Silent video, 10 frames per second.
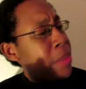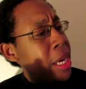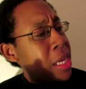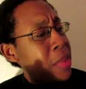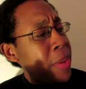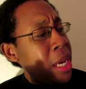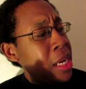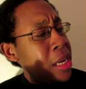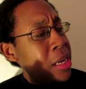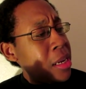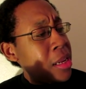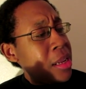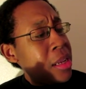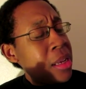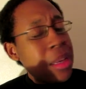back at the painting.
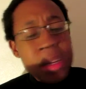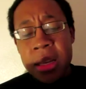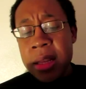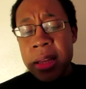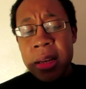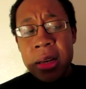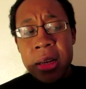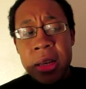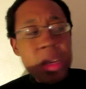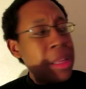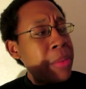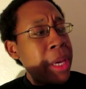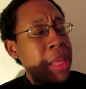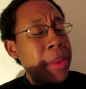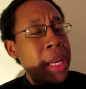He looked
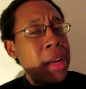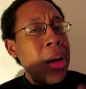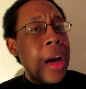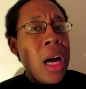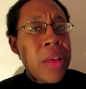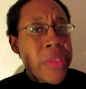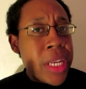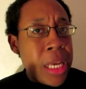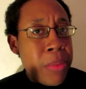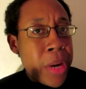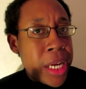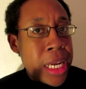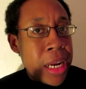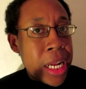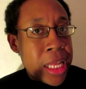back at the painting. All of a sudden, he breaks it
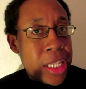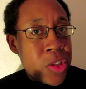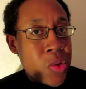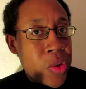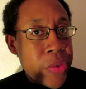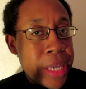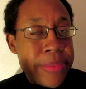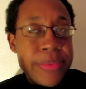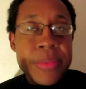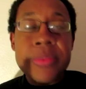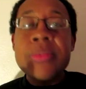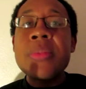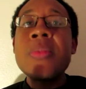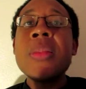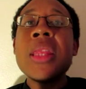down Annalise's door, right?
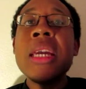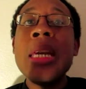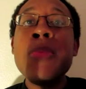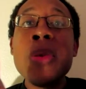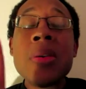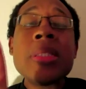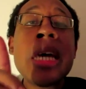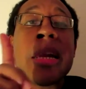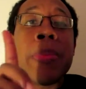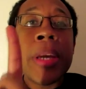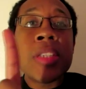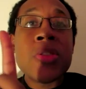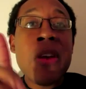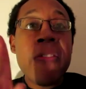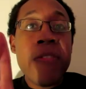He pulls out a
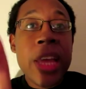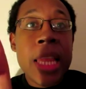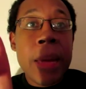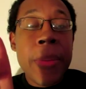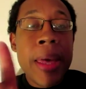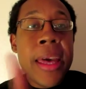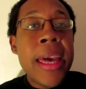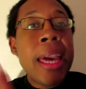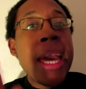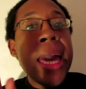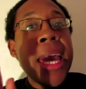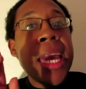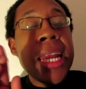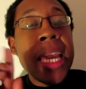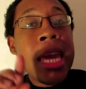picture of Phillip.
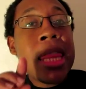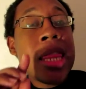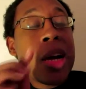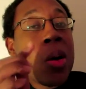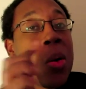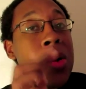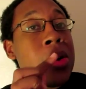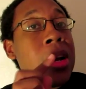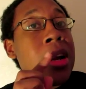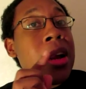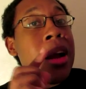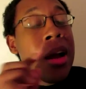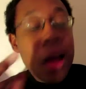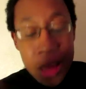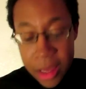And in the corner...
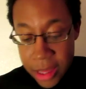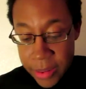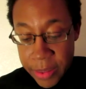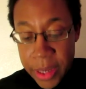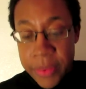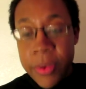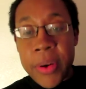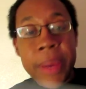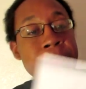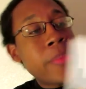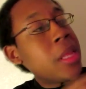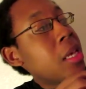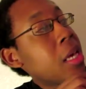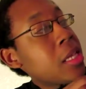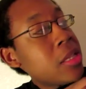Okay.
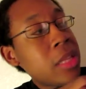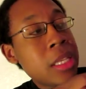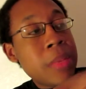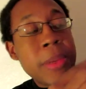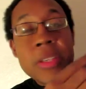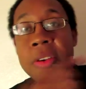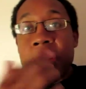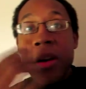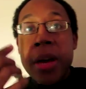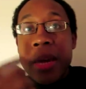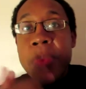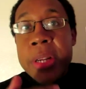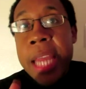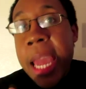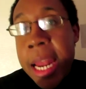So this is a picture. Okay,
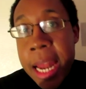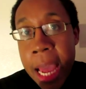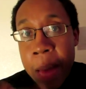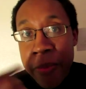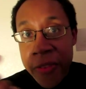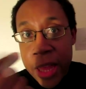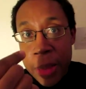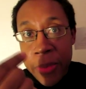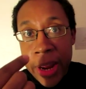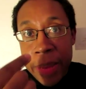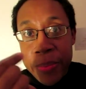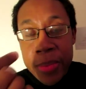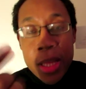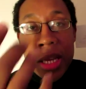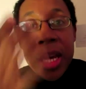pretend I'm Phillip, right?
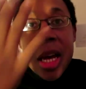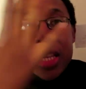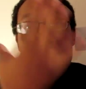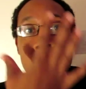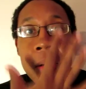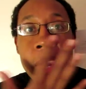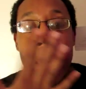So,